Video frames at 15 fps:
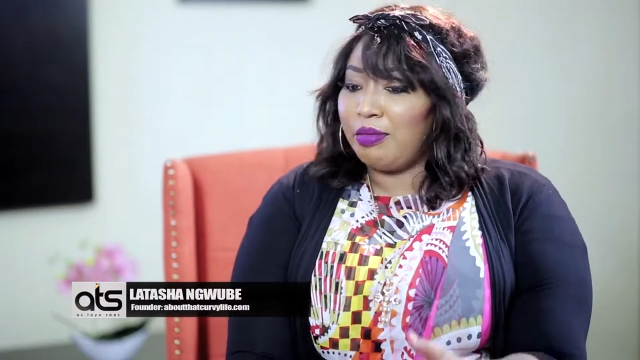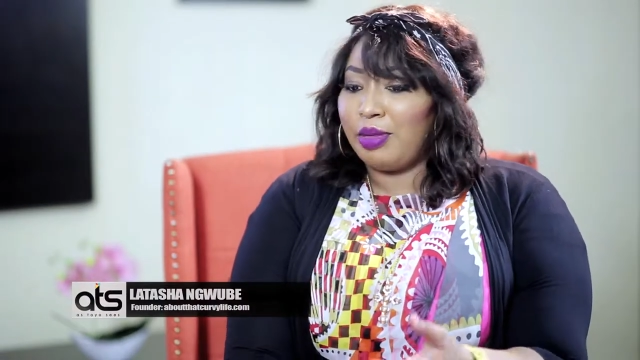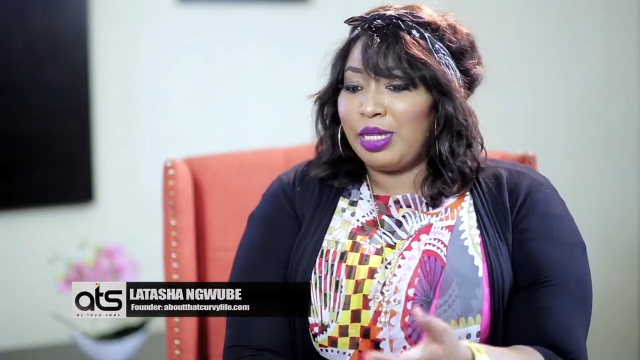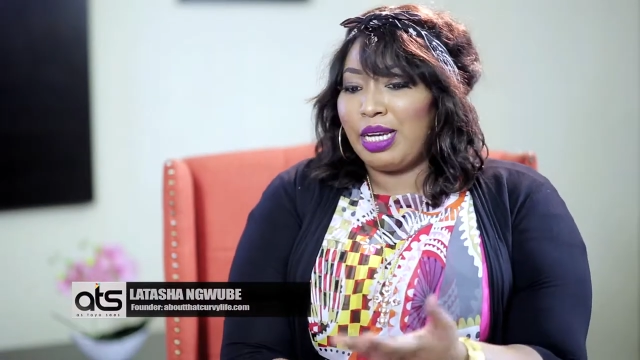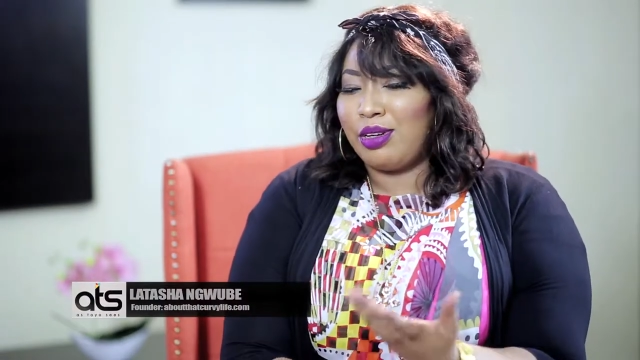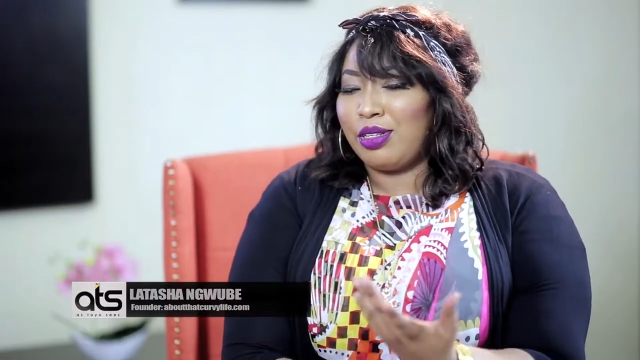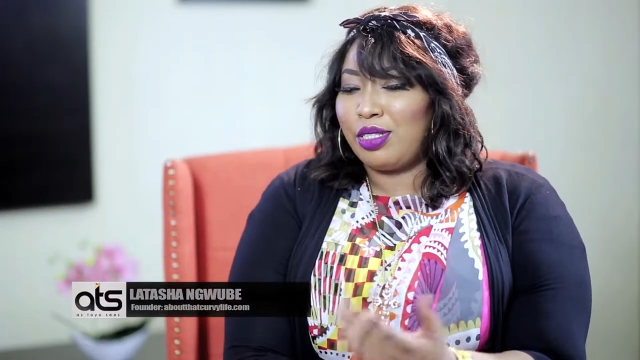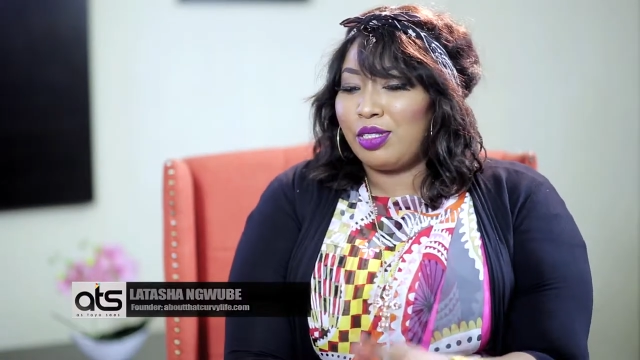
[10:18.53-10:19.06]
but
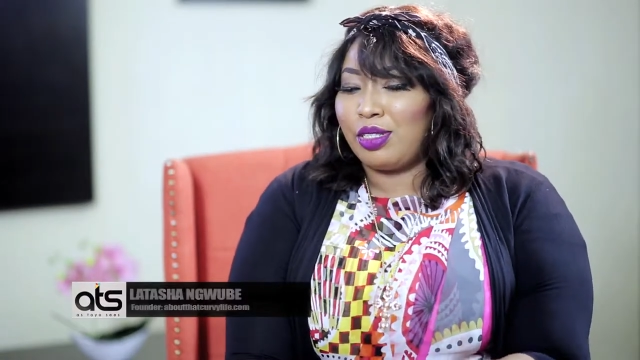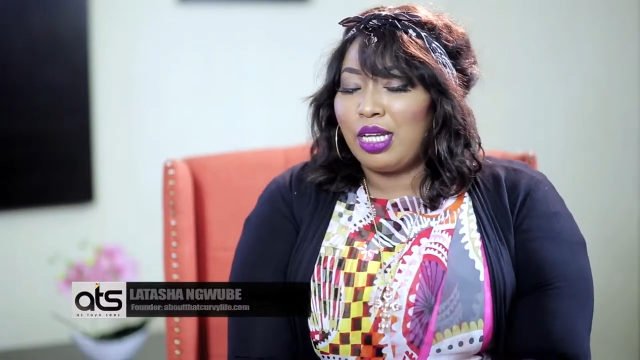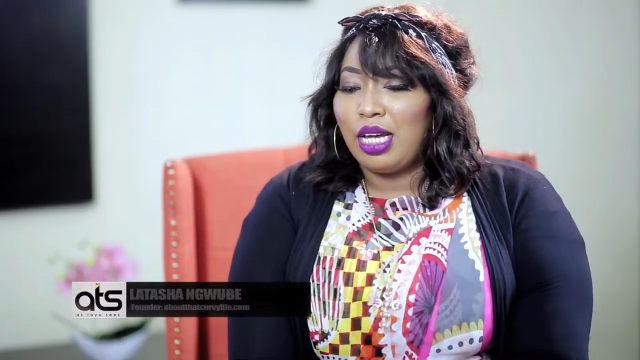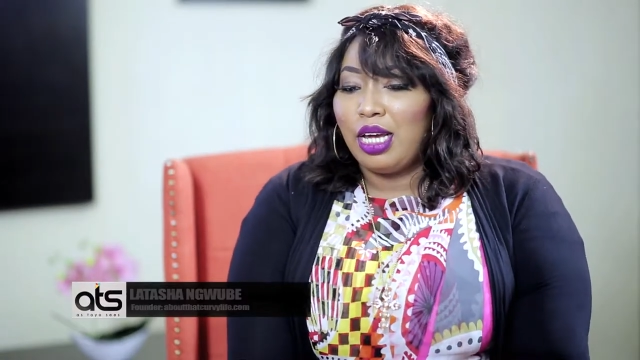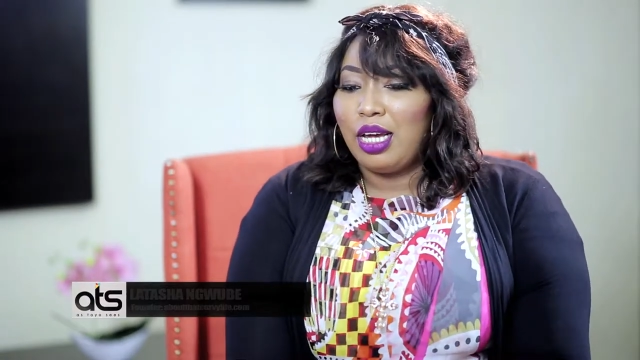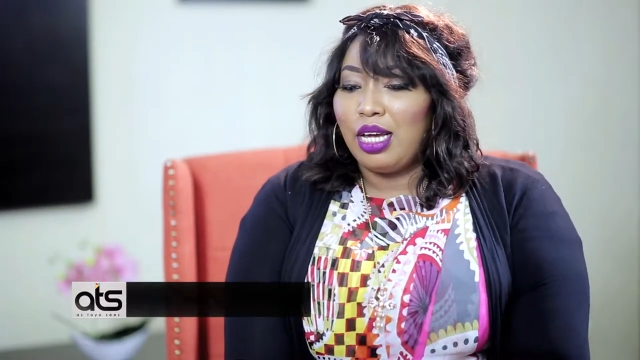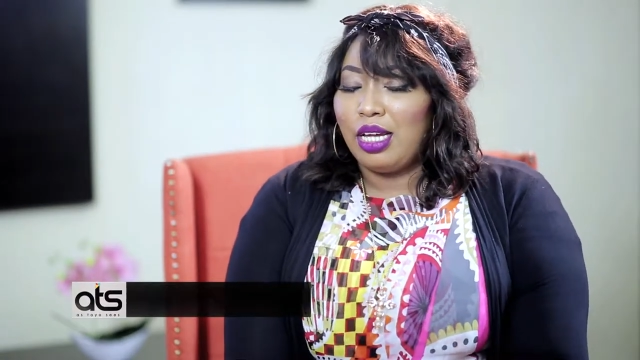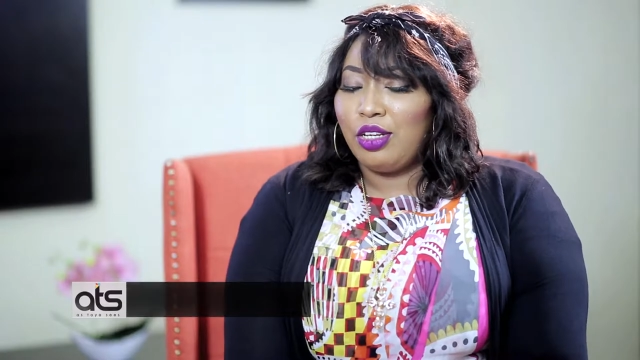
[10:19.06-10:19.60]
that was,
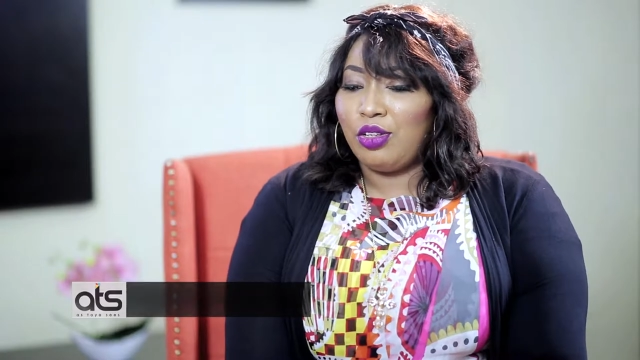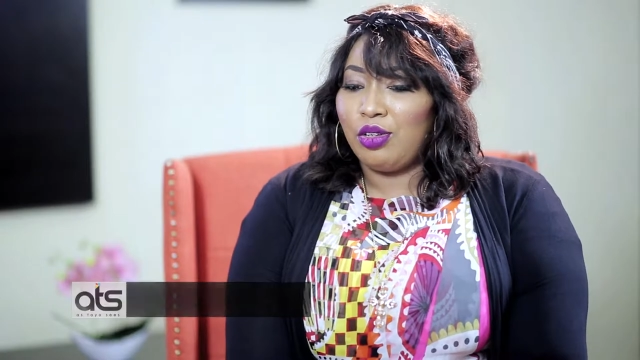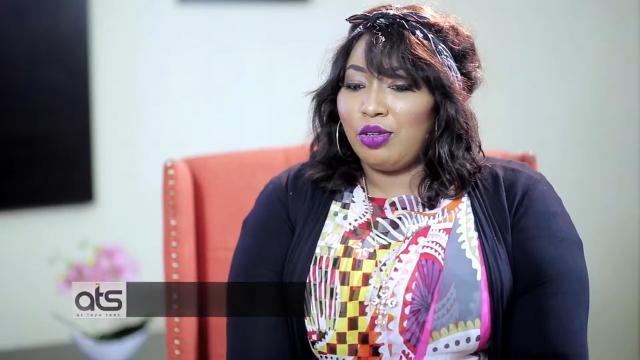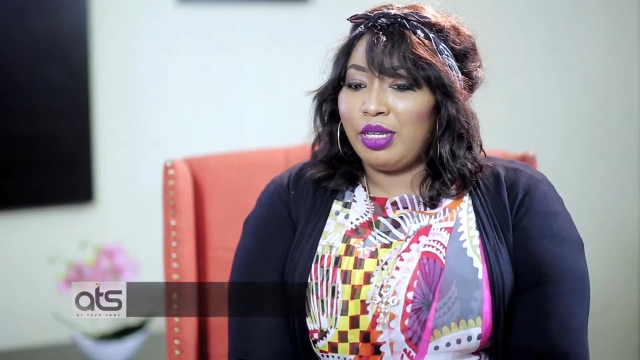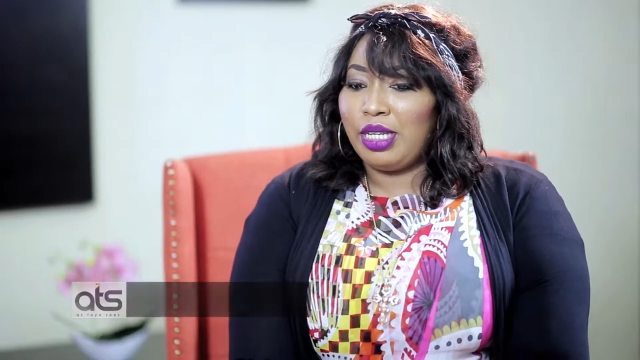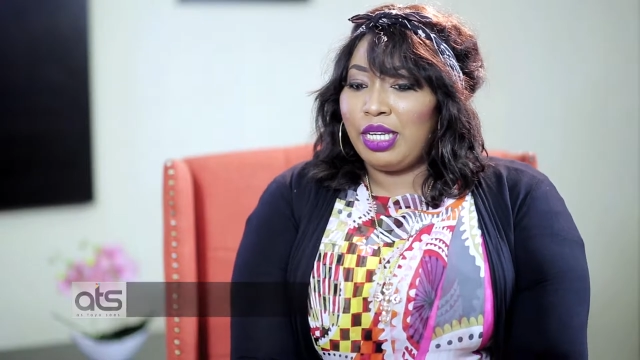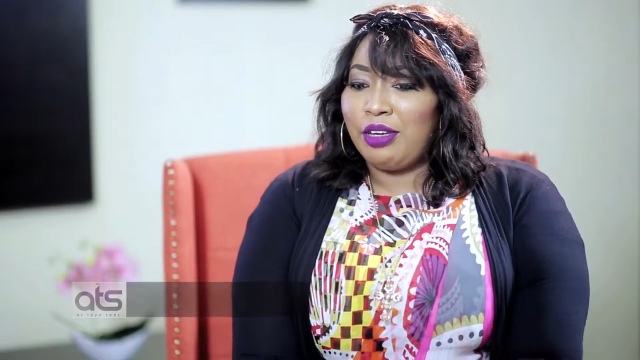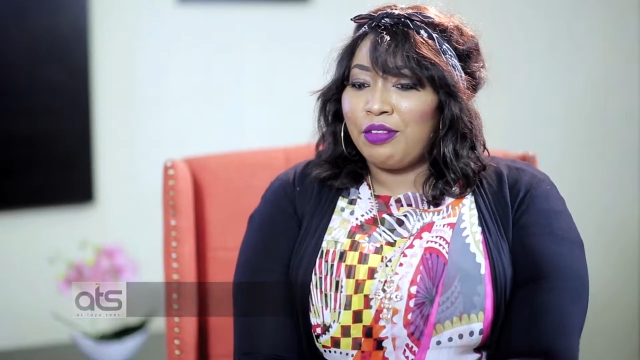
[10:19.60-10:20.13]
you know,
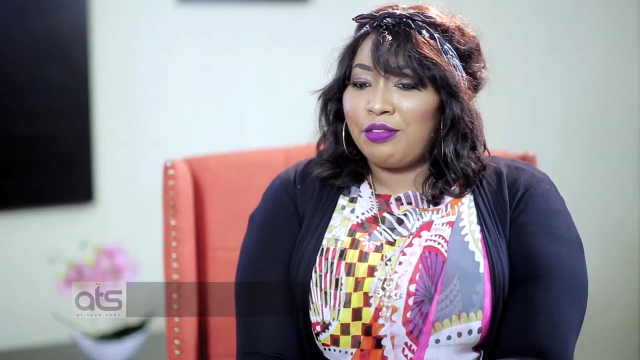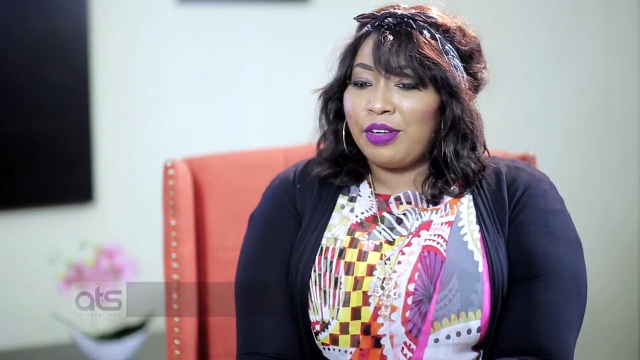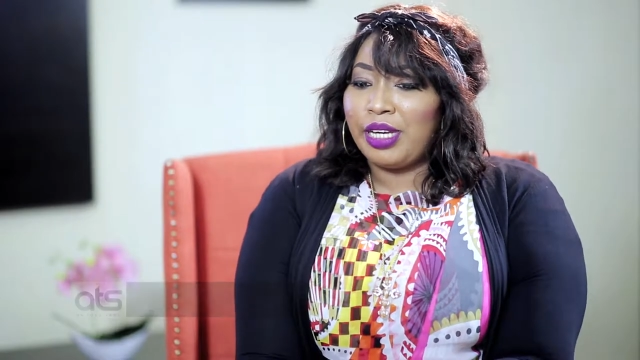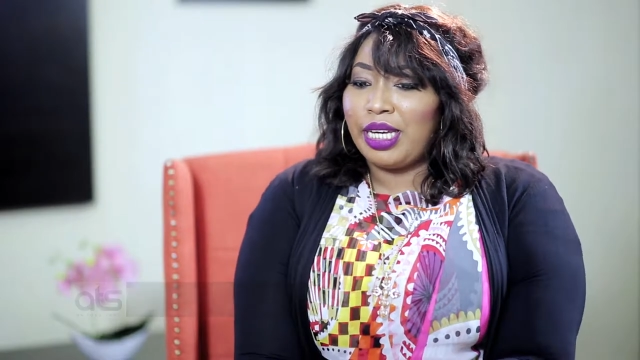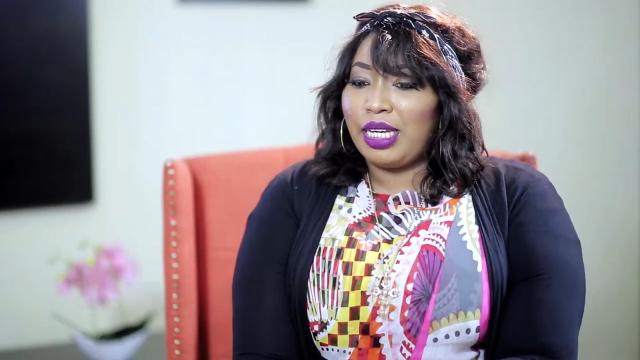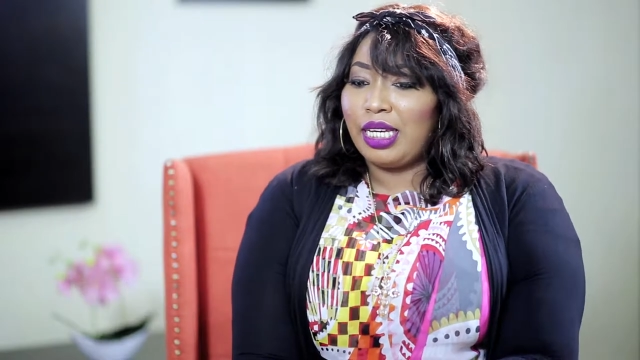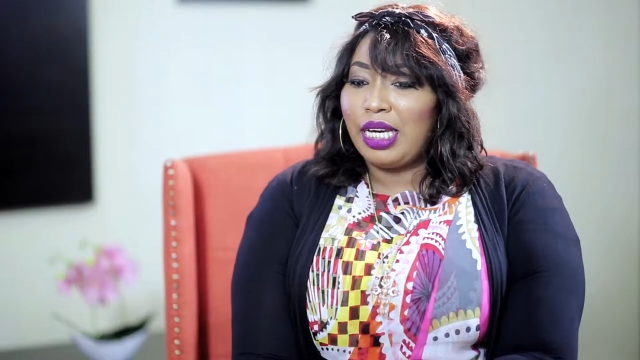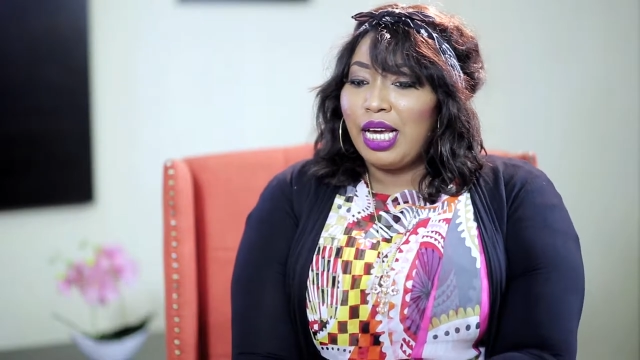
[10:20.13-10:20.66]
in
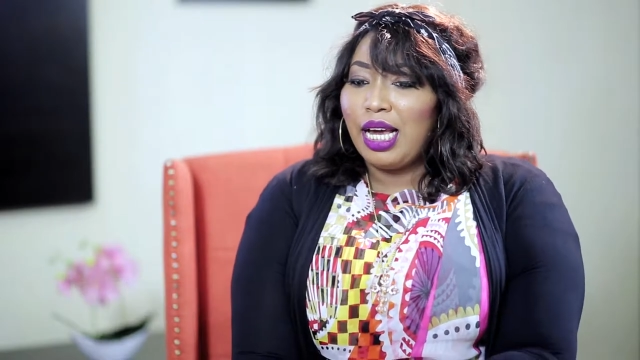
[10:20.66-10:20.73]
Ife.